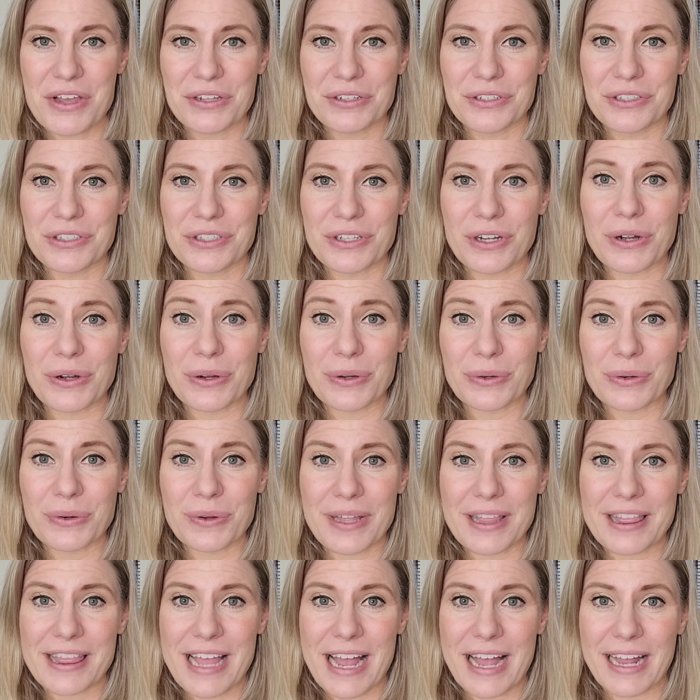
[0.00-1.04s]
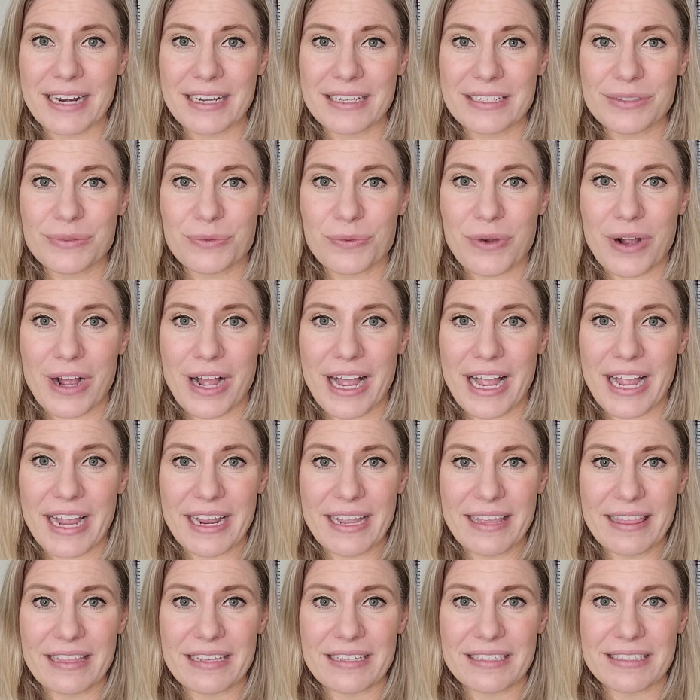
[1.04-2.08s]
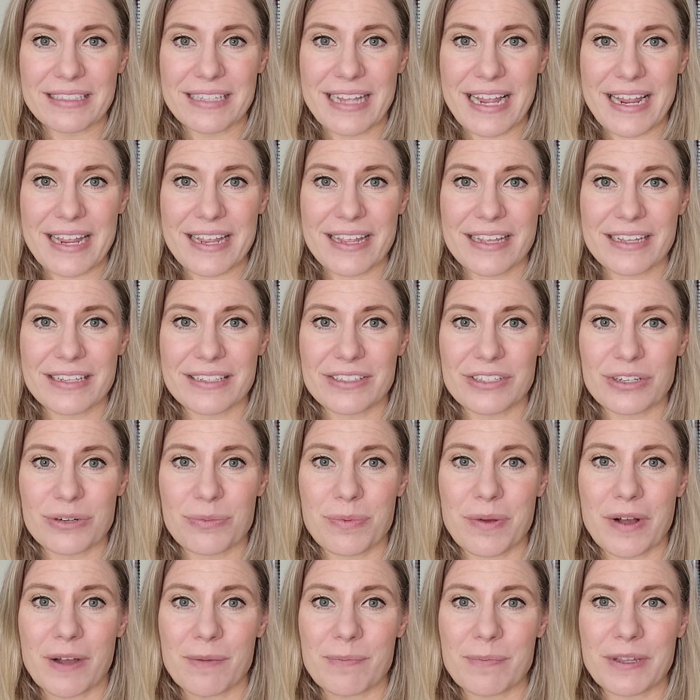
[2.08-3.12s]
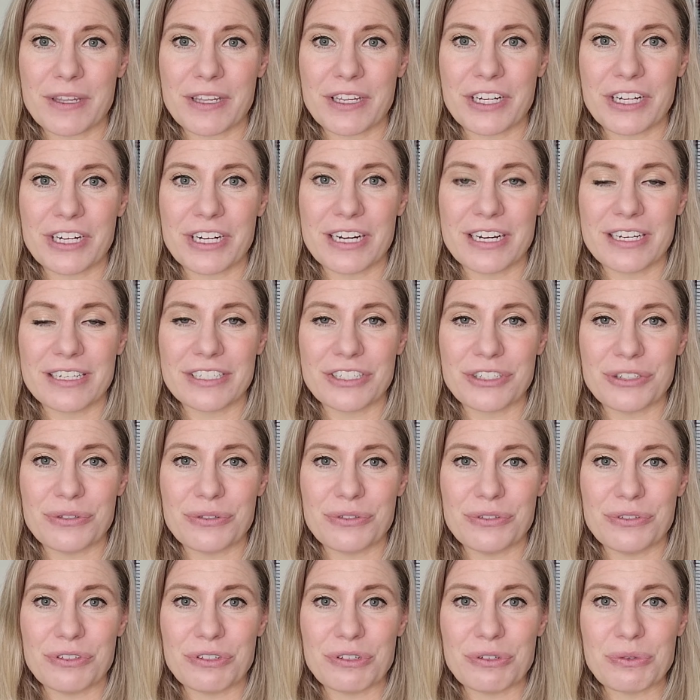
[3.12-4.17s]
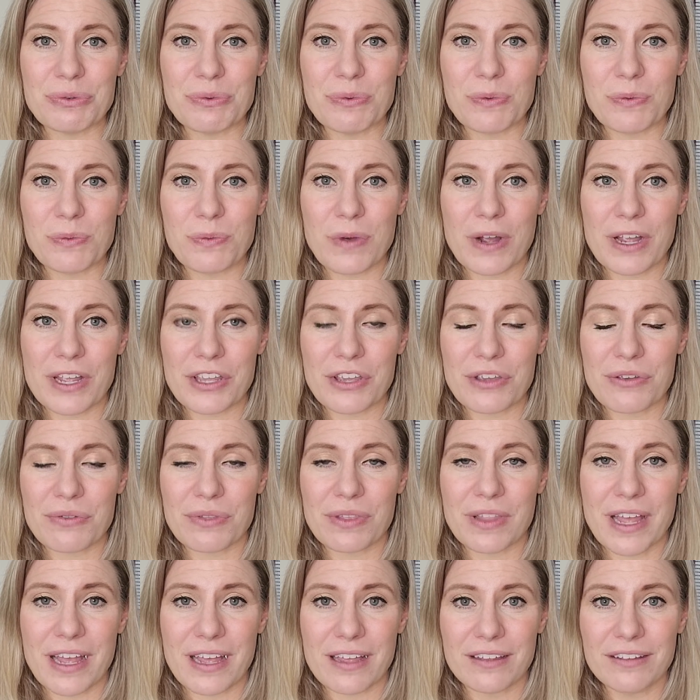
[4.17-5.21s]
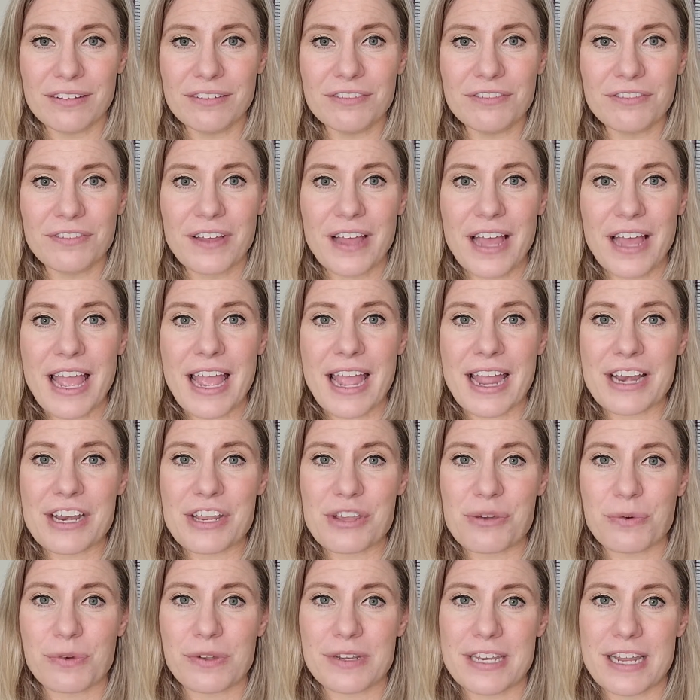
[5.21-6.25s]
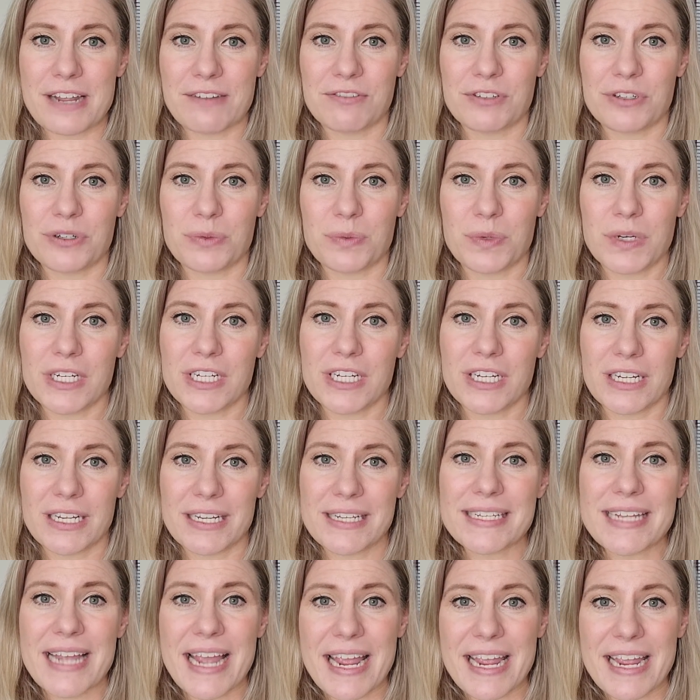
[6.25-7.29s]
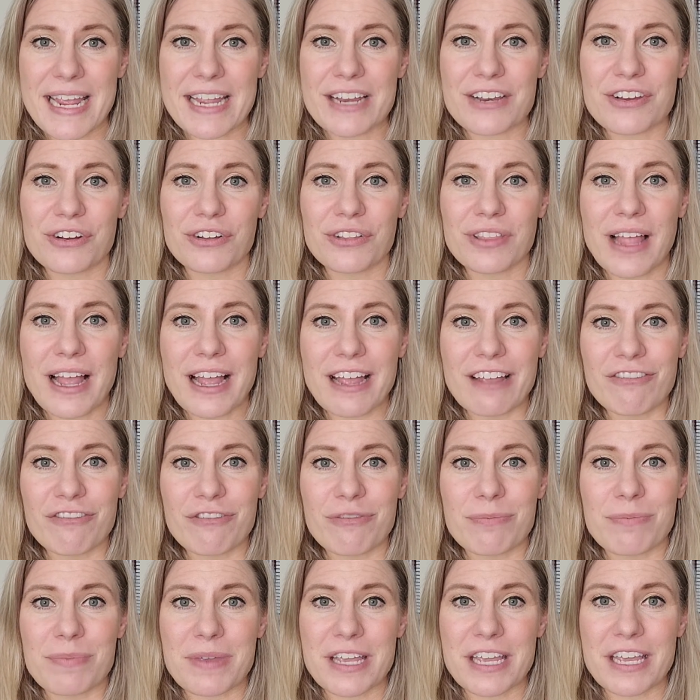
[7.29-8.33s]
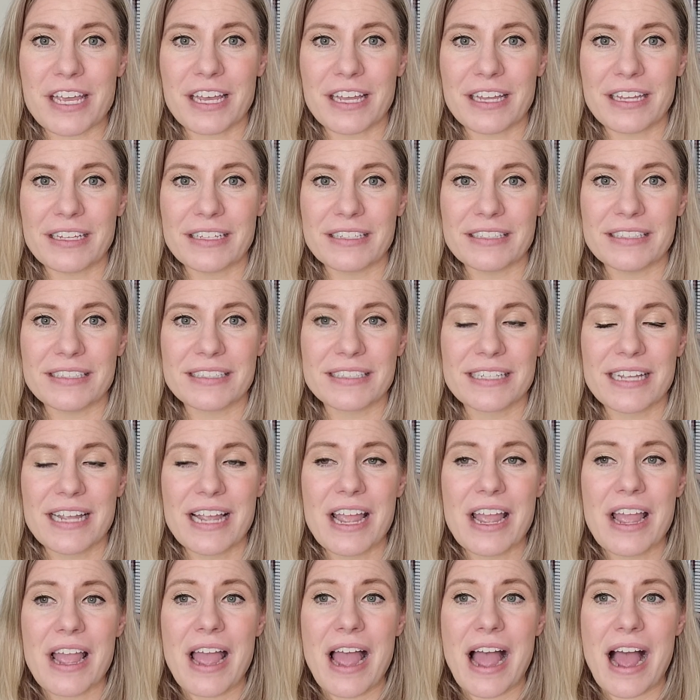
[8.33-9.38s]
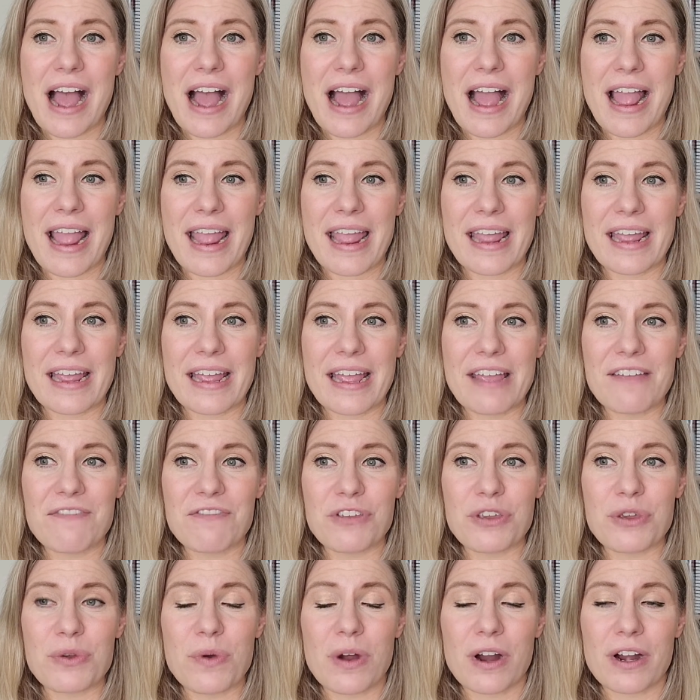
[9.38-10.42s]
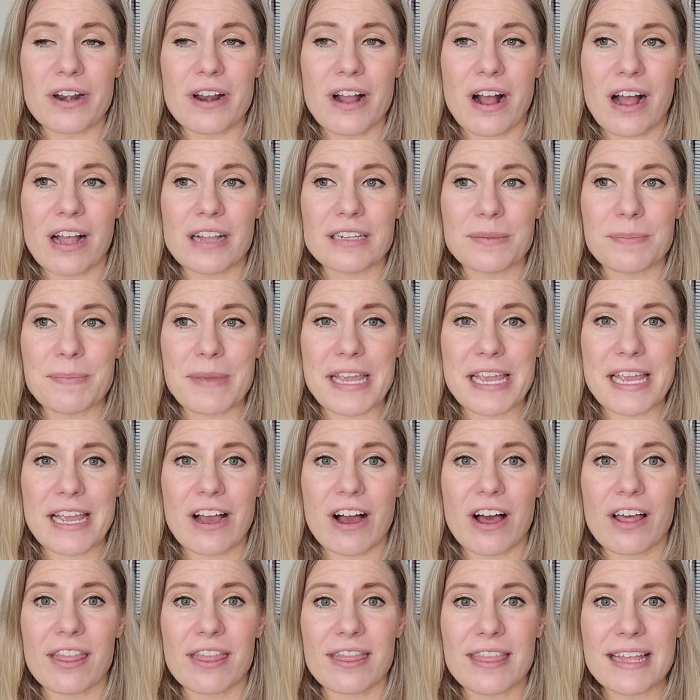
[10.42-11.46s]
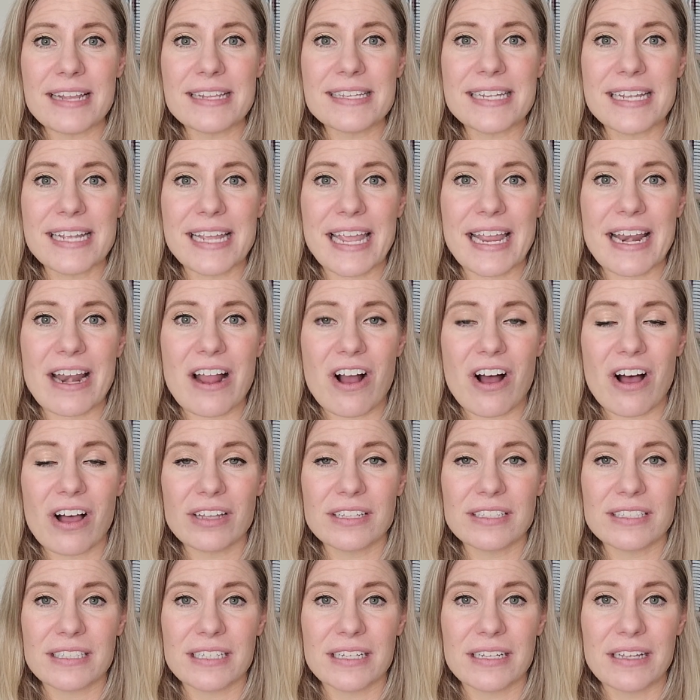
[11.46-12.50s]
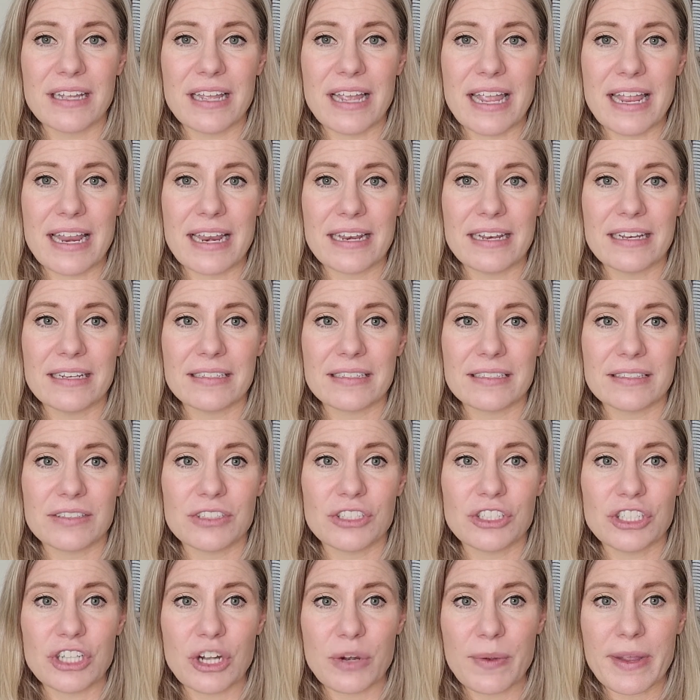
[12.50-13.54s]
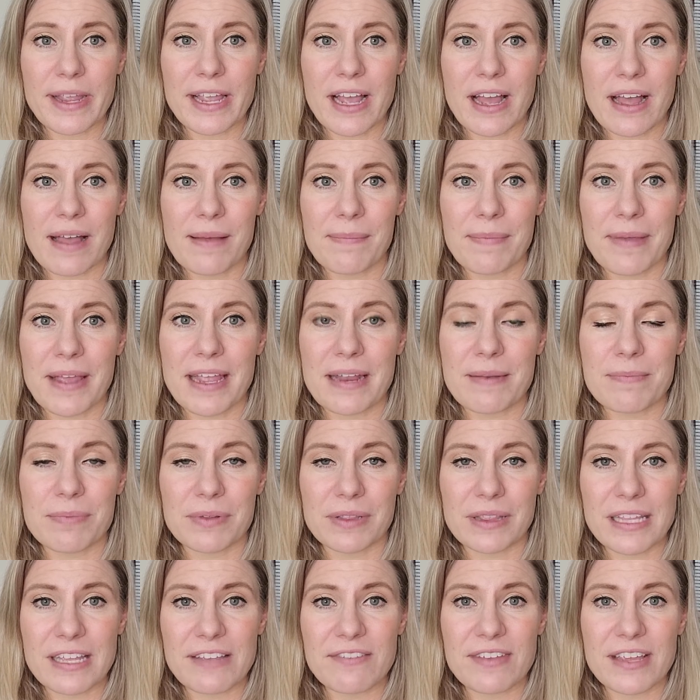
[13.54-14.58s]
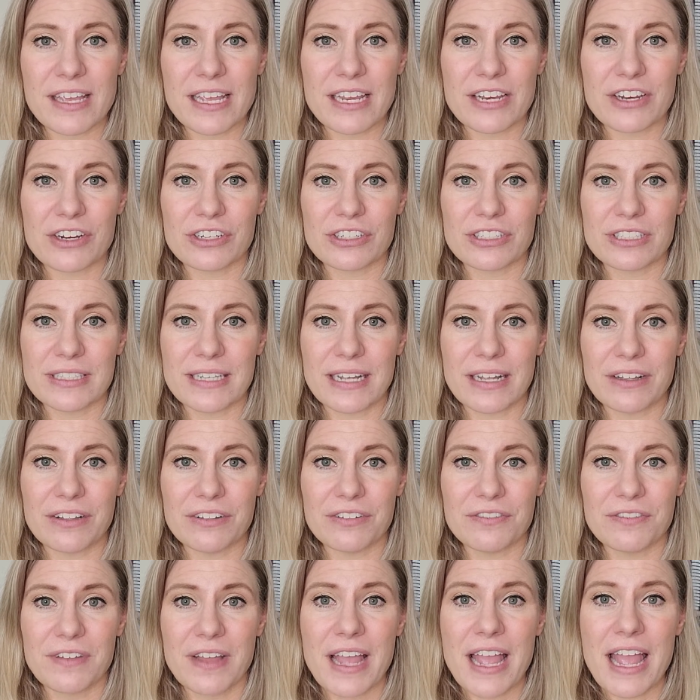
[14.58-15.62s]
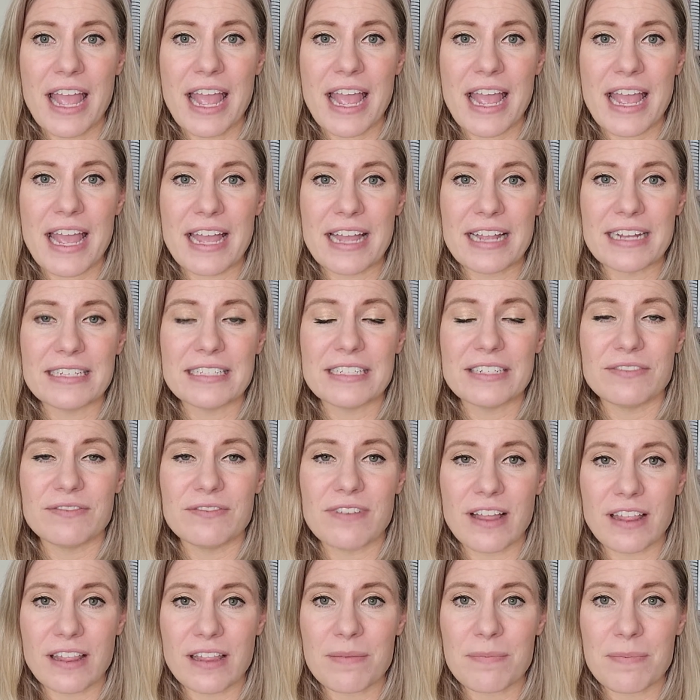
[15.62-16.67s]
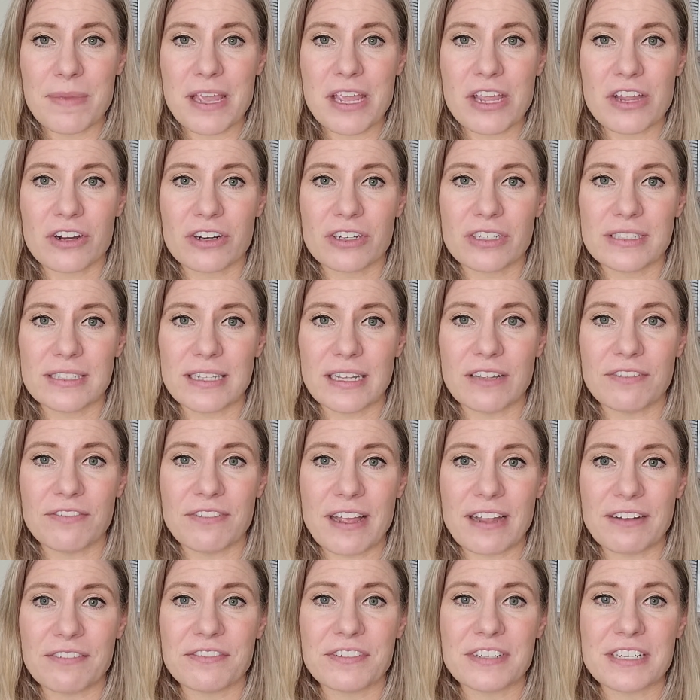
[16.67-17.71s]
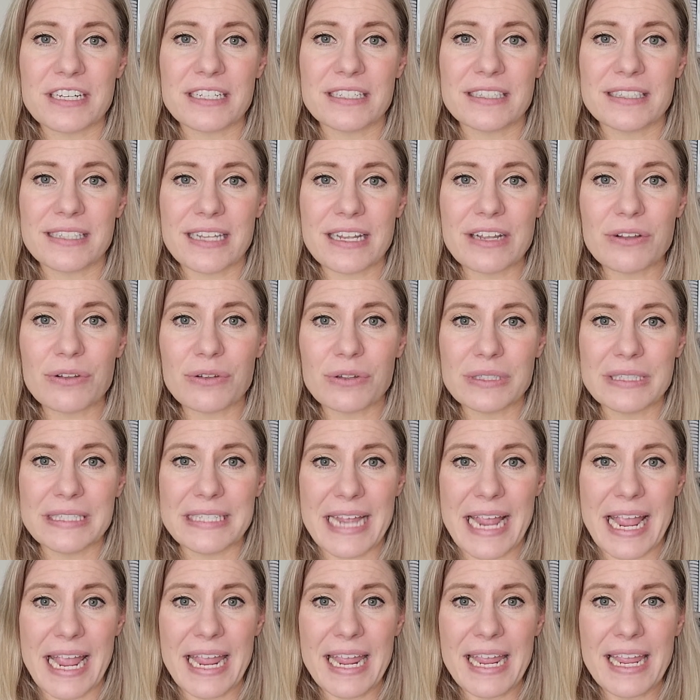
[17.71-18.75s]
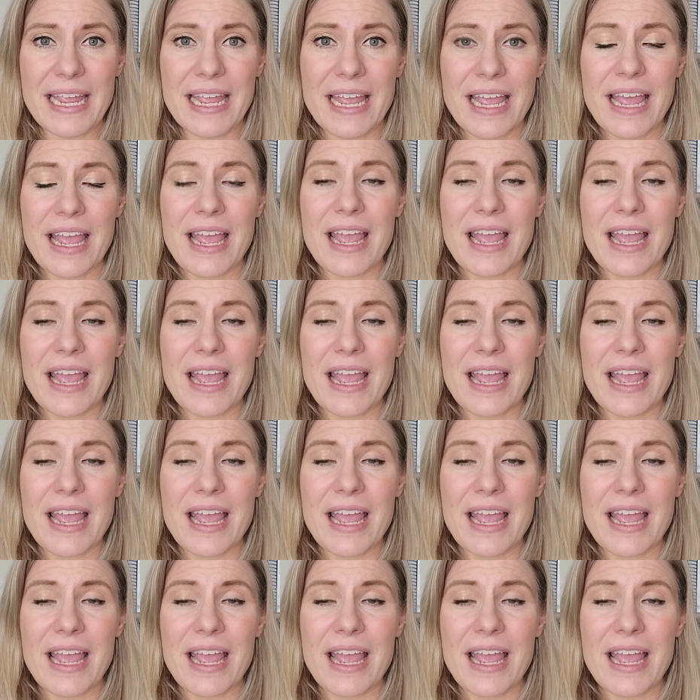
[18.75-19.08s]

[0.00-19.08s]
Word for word: So that is why the saying is so popular to do what you love and you will never work a day in your life because I, if you are not being authentic and awesome and showing up and believing in yourself and developing yourself every single day